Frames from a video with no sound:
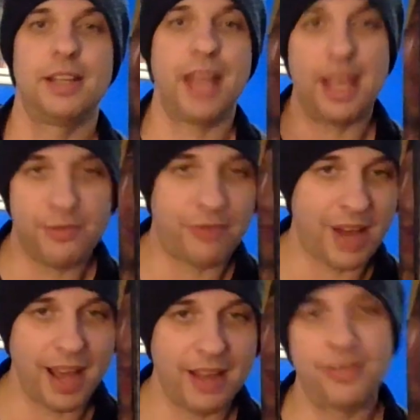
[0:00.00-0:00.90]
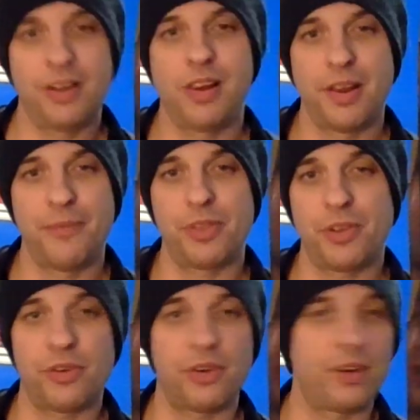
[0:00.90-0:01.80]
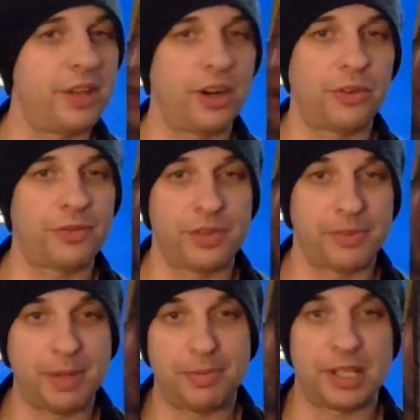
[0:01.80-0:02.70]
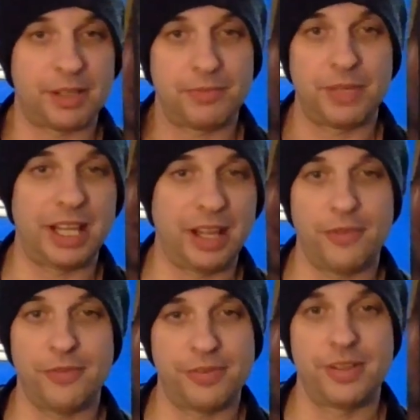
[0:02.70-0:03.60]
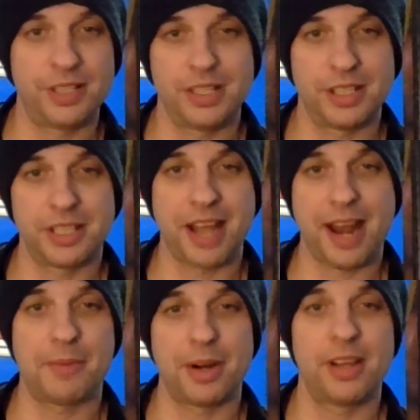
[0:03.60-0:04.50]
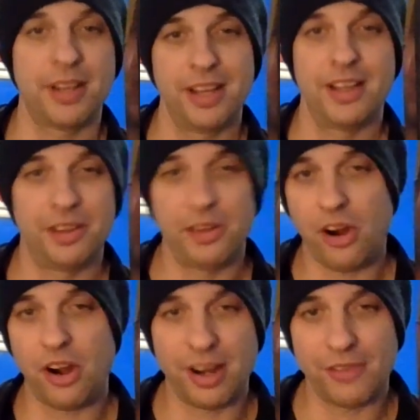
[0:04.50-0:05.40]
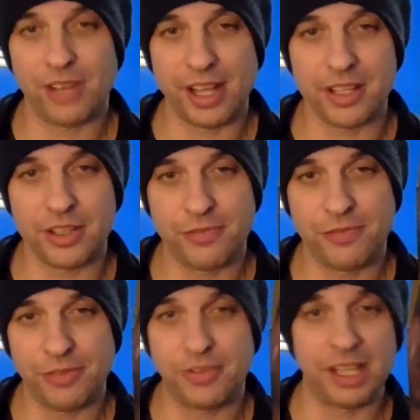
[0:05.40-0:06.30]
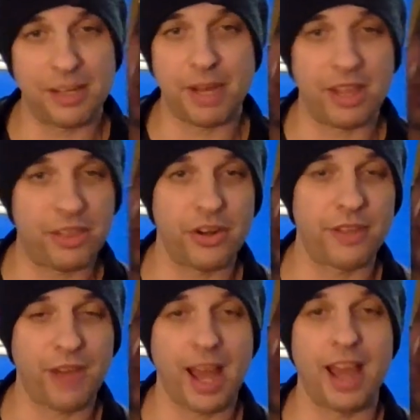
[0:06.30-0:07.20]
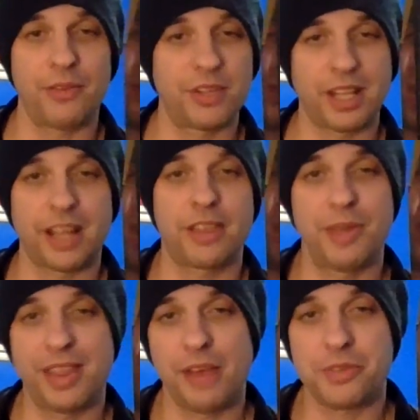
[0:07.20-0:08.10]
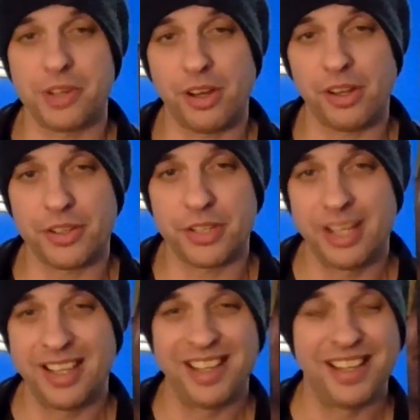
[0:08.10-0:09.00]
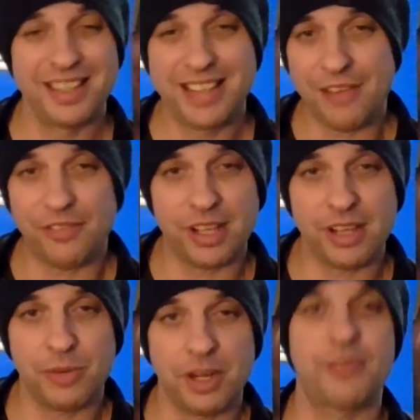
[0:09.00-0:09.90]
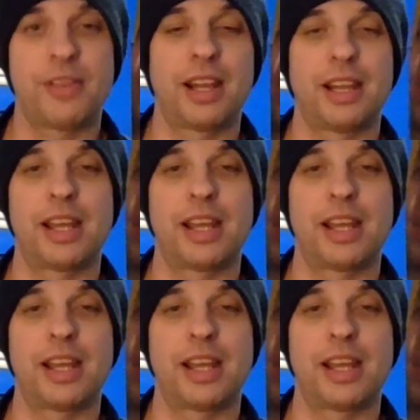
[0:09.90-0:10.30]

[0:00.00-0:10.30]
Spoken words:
85, or, you know, for people that really love this camera, the RF lens 15 by 35, which is like $3,000. Definitely would love that